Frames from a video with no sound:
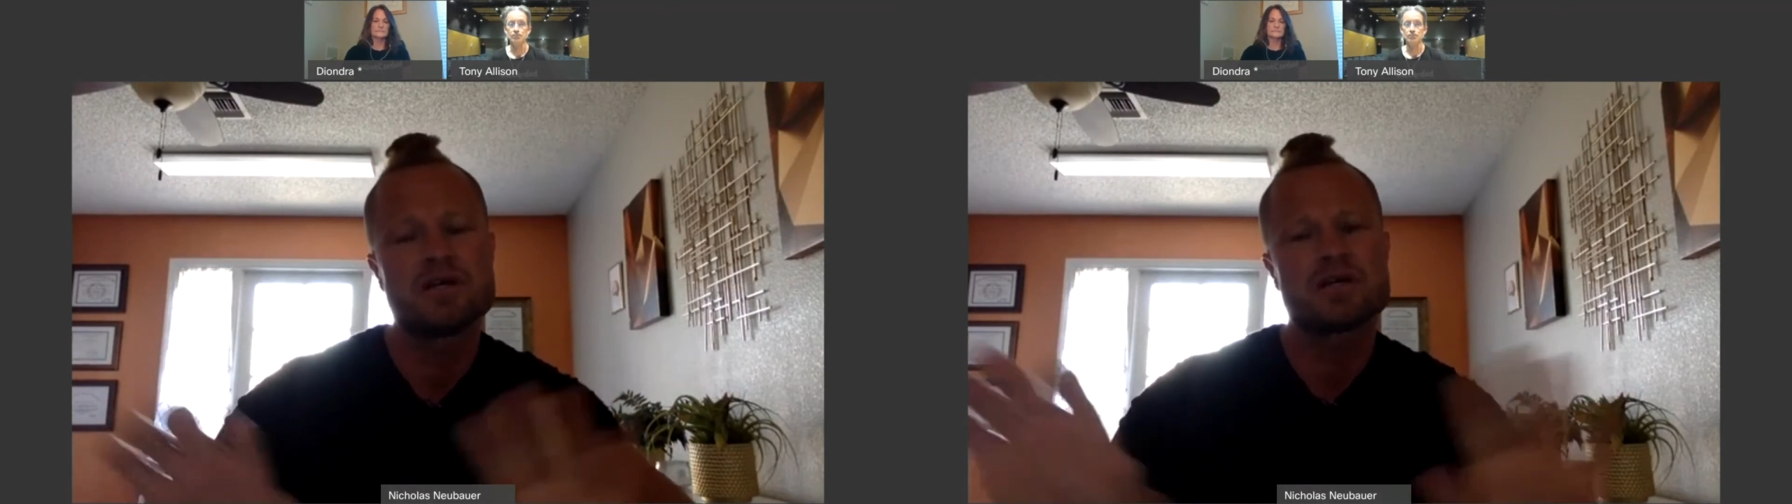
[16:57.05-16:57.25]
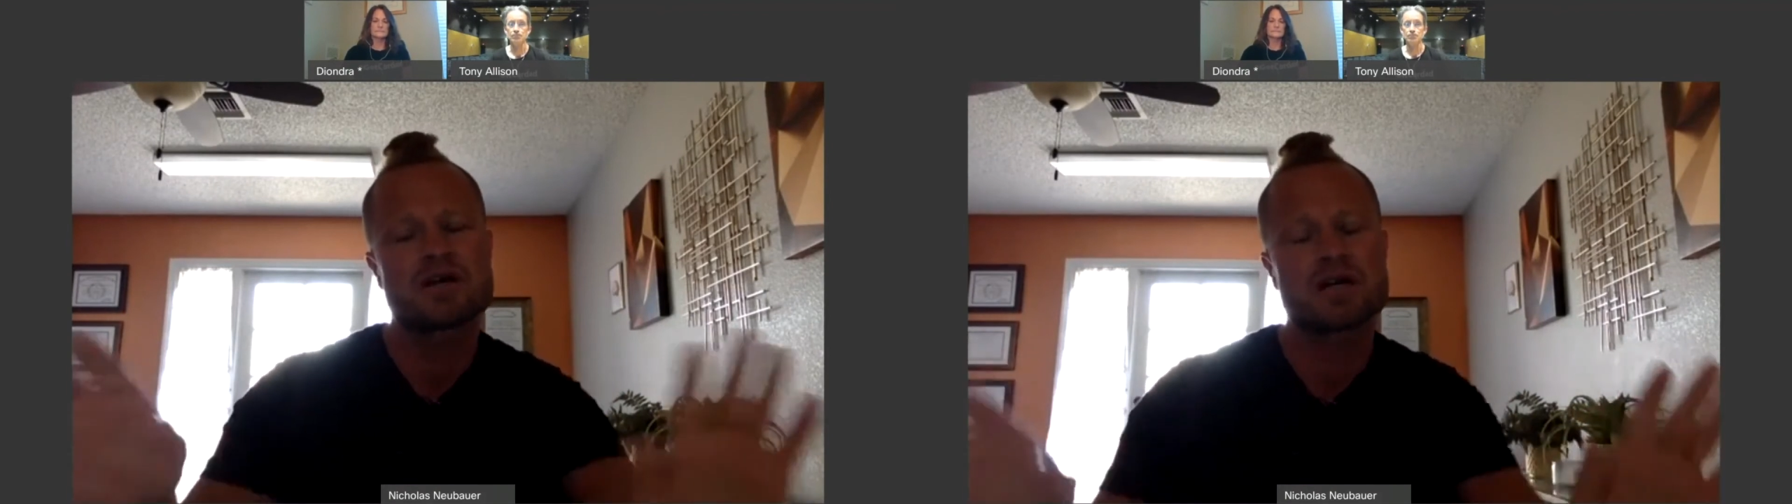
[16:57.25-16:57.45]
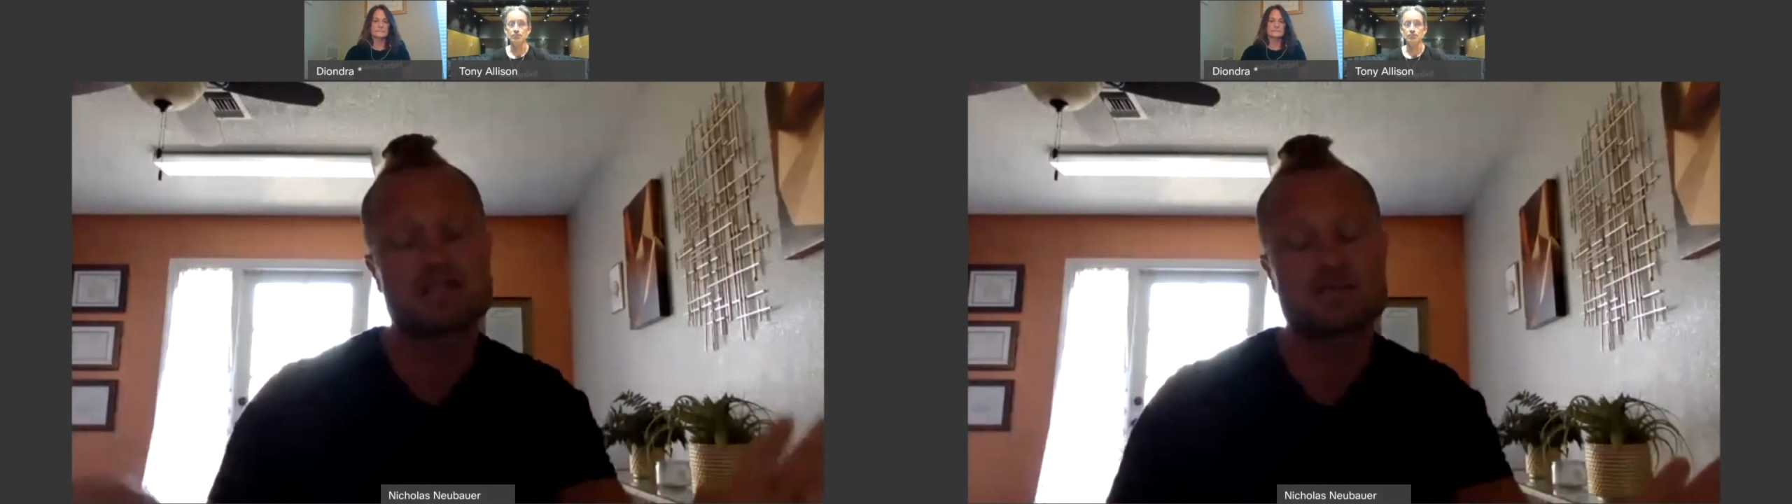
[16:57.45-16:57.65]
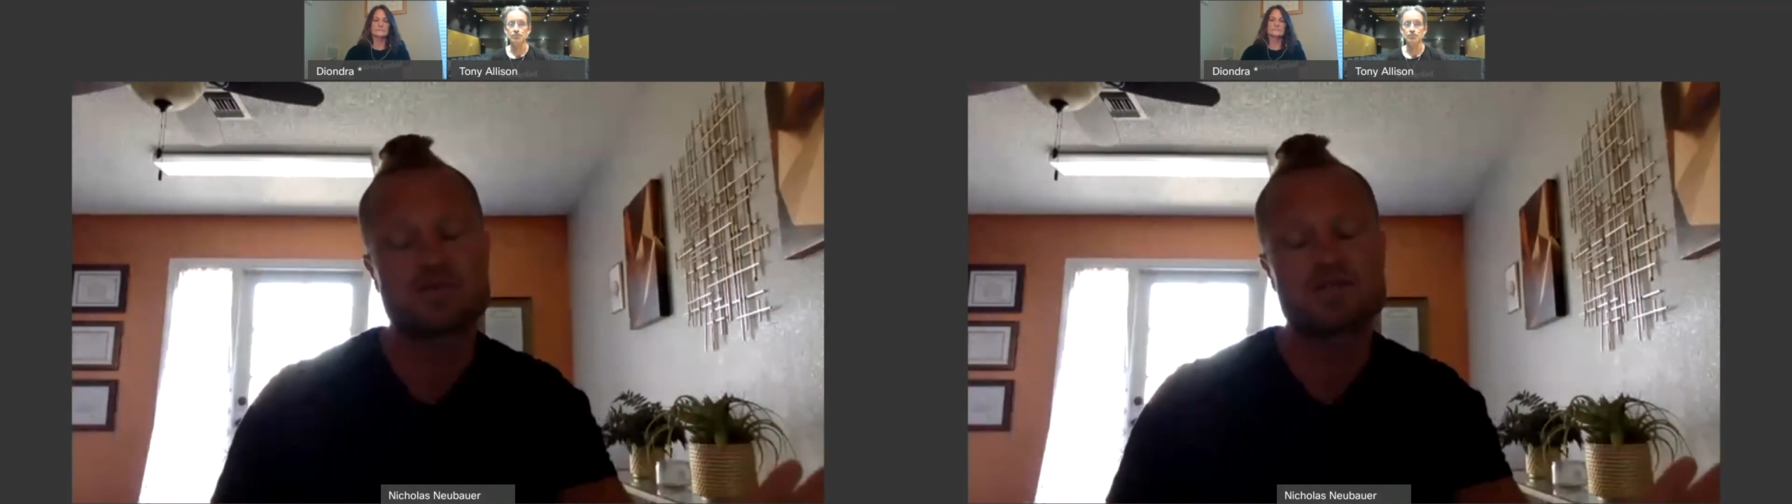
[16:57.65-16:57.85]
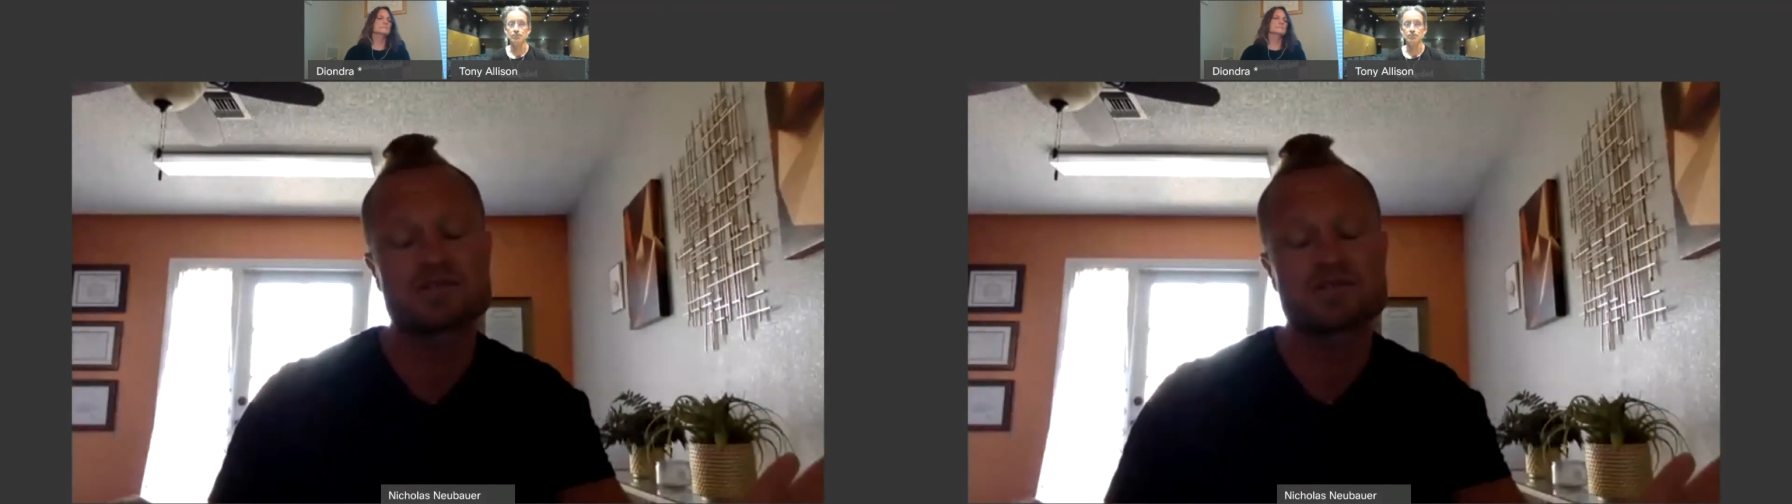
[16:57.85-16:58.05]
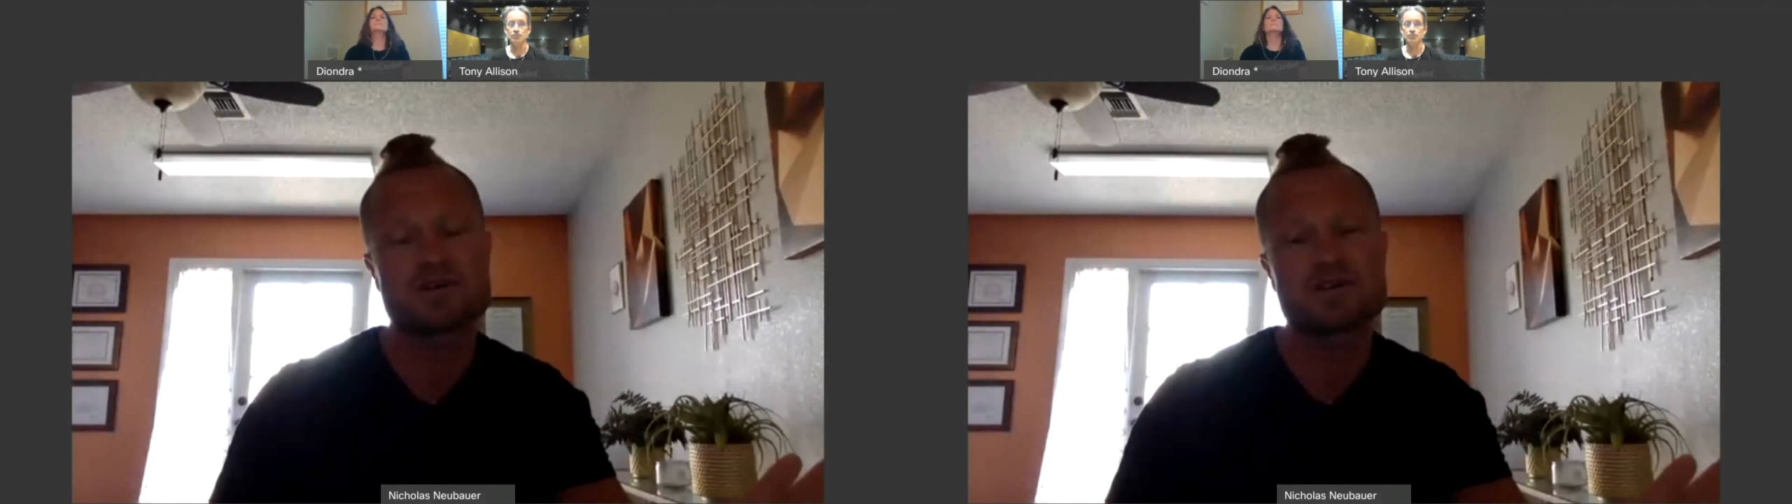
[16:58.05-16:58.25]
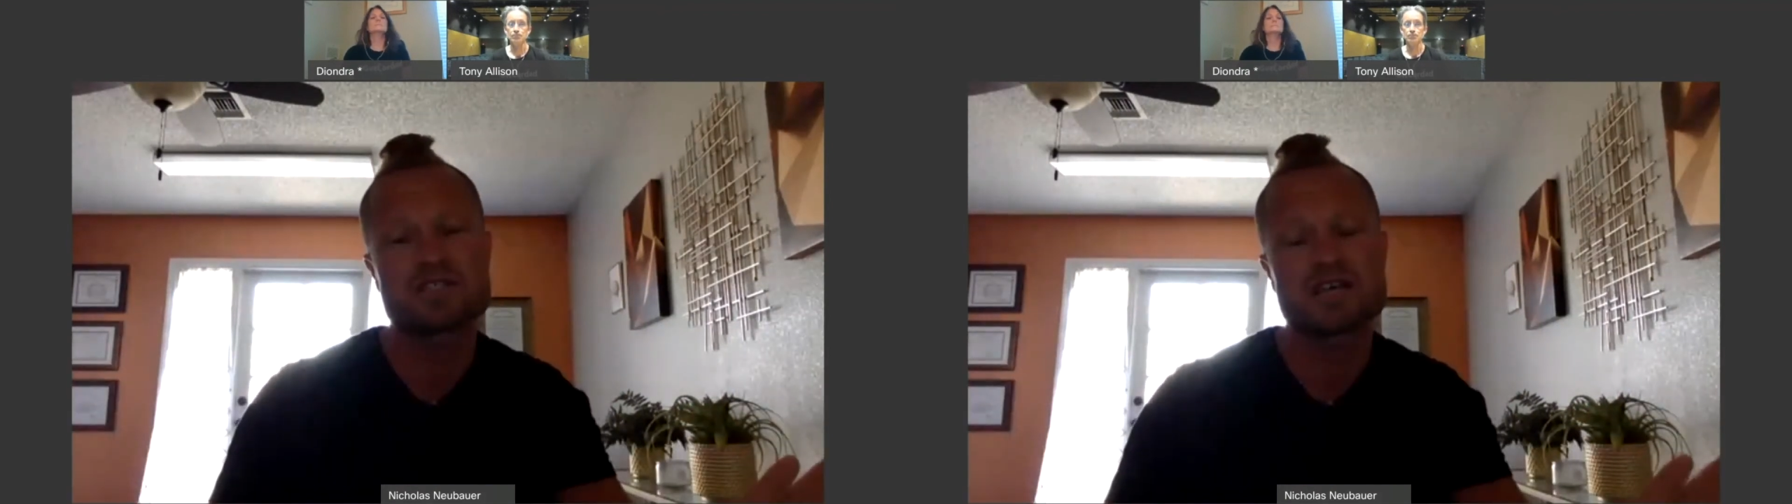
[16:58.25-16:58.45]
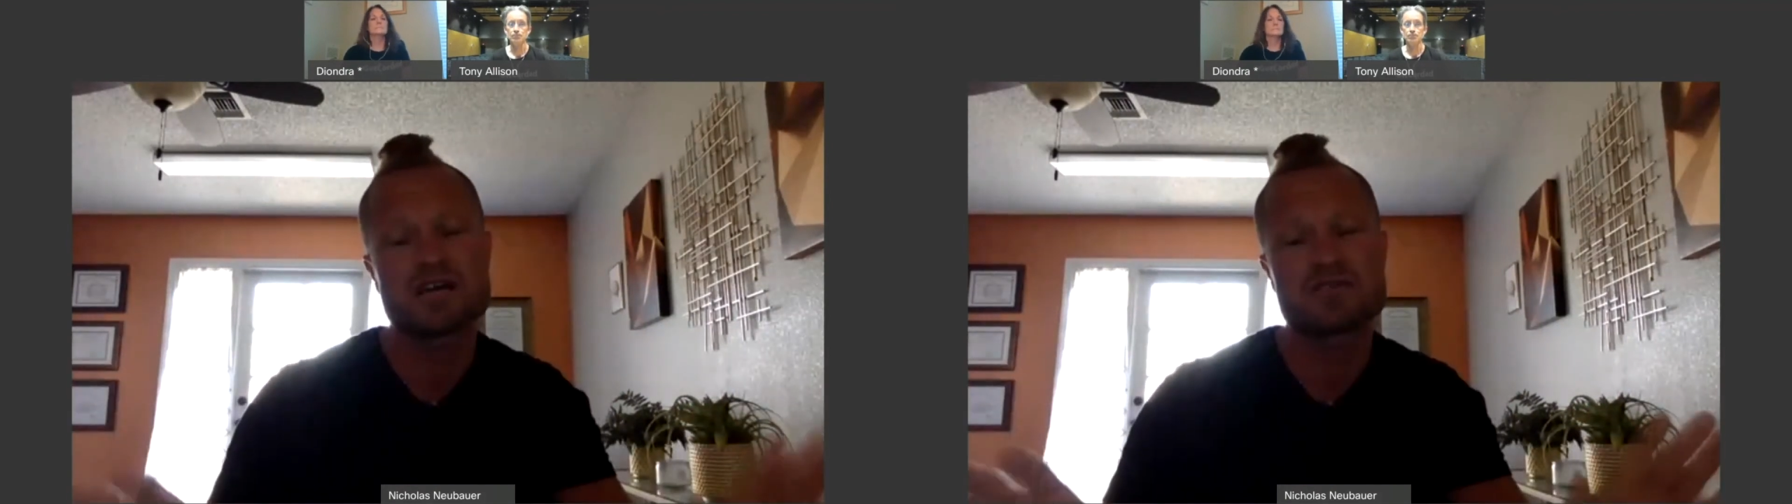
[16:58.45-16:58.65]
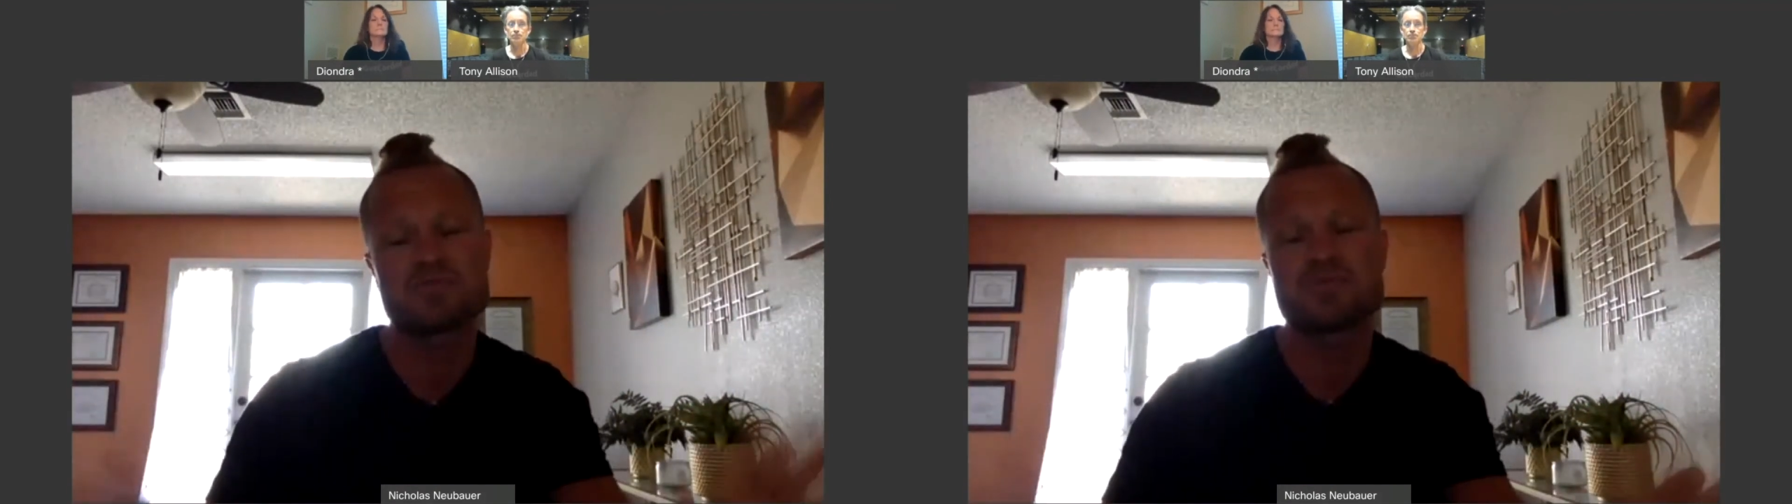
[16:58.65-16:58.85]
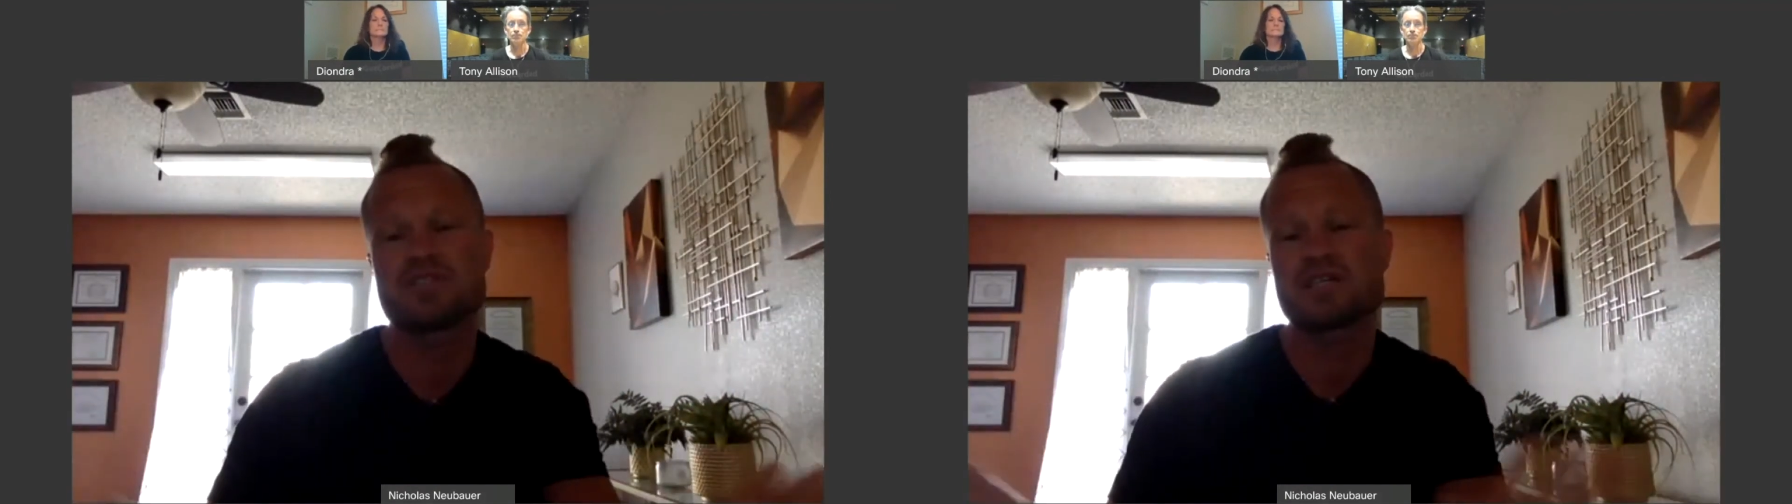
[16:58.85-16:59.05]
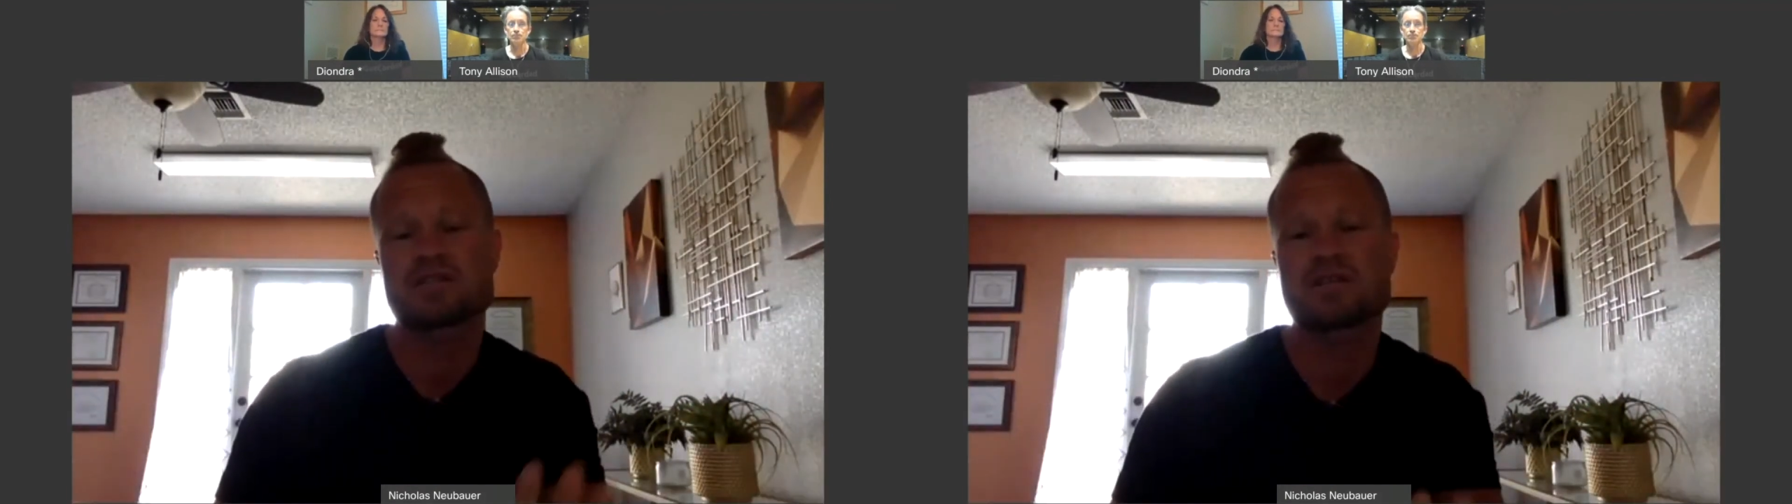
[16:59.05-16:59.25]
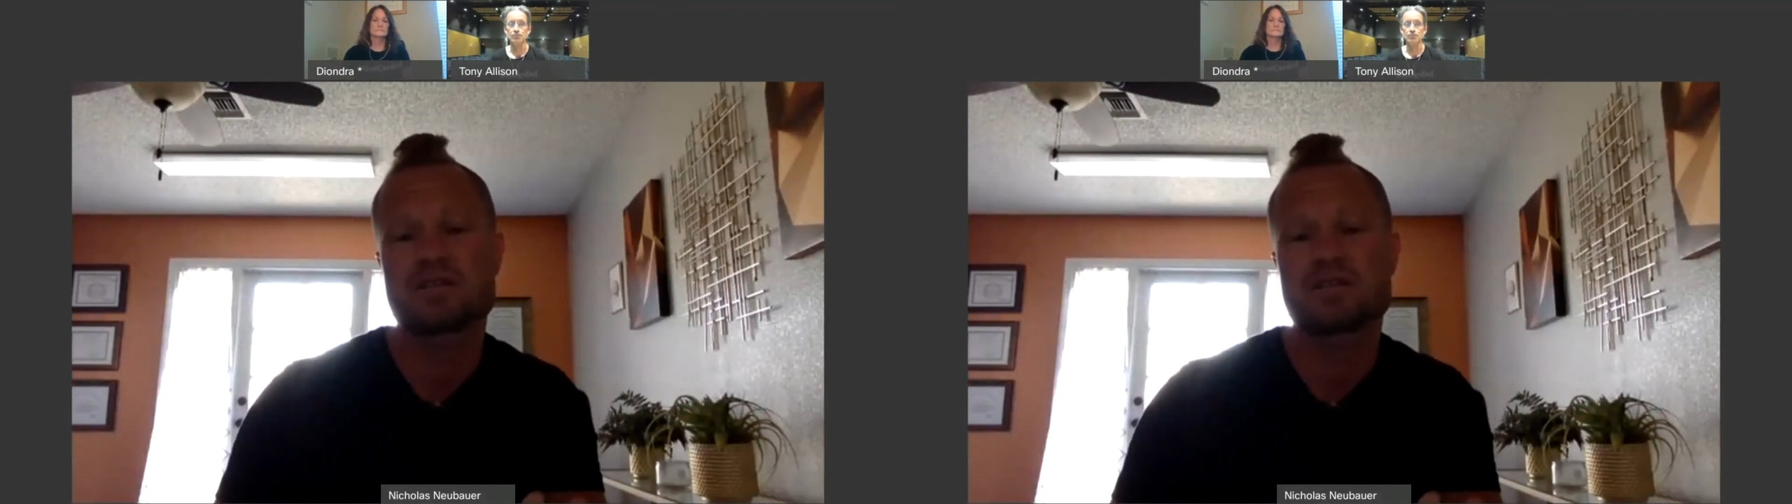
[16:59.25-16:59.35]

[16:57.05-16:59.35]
consequential to ourselves and potentially